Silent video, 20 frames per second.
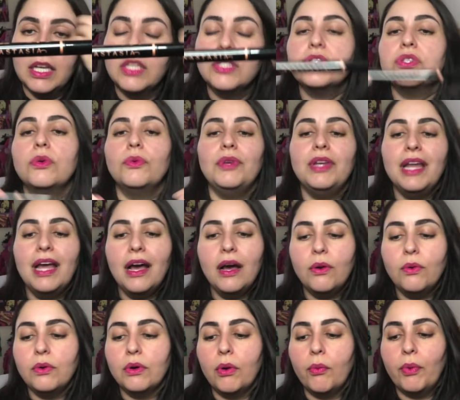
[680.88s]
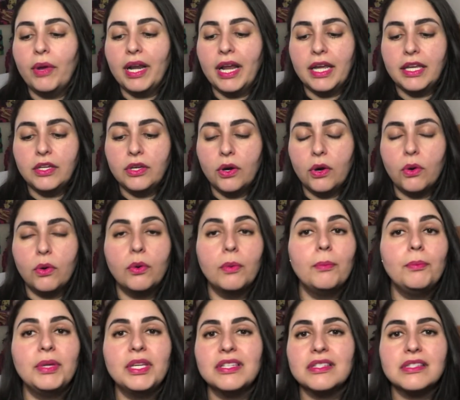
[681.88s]
So now when I go,
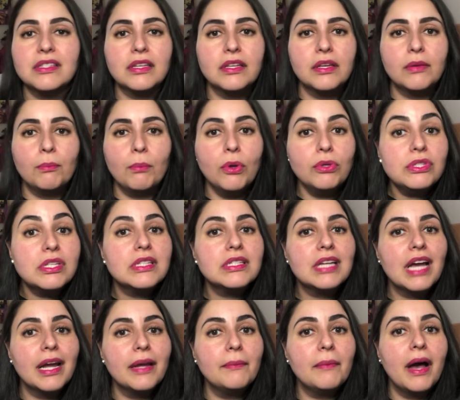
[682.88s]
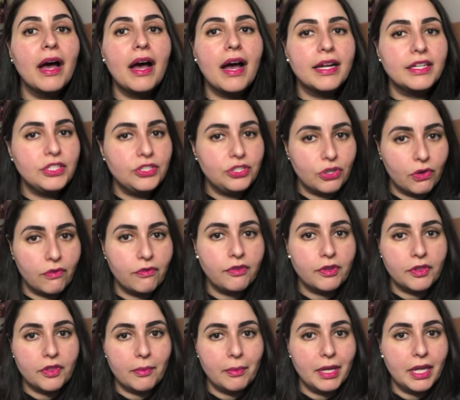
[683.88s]
because most of the time I don't
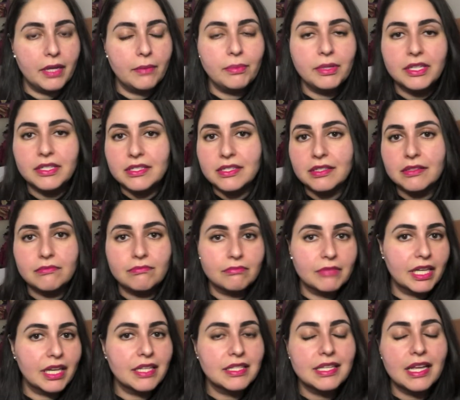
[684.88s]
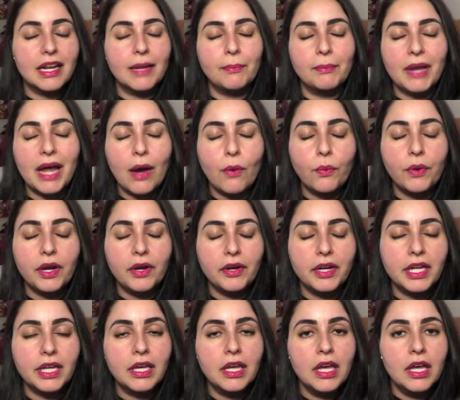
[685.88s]
fill them in because, like I said, I'm not
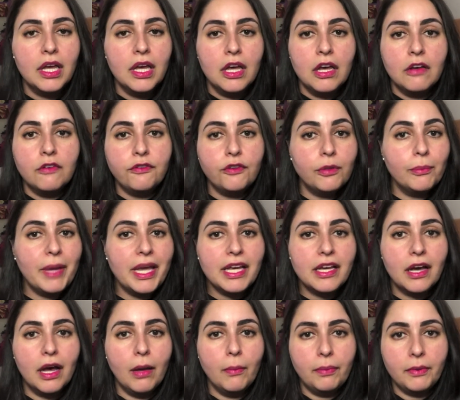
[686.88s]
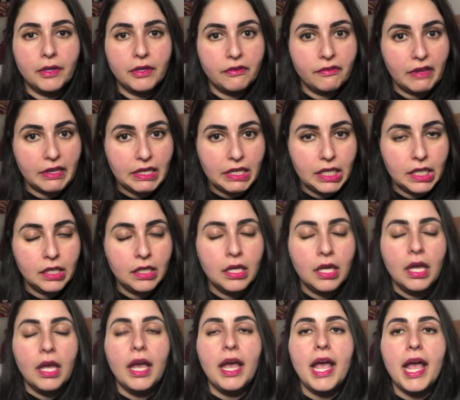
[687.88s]
wearing full makeup, if any.
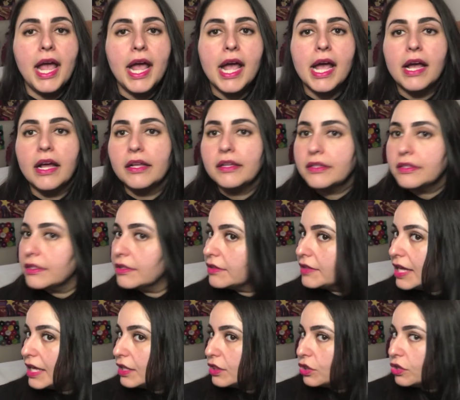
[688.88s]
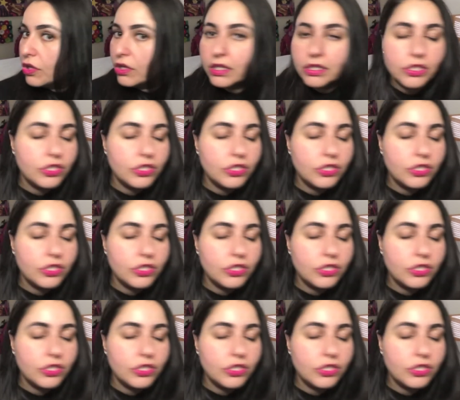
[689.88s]
And they look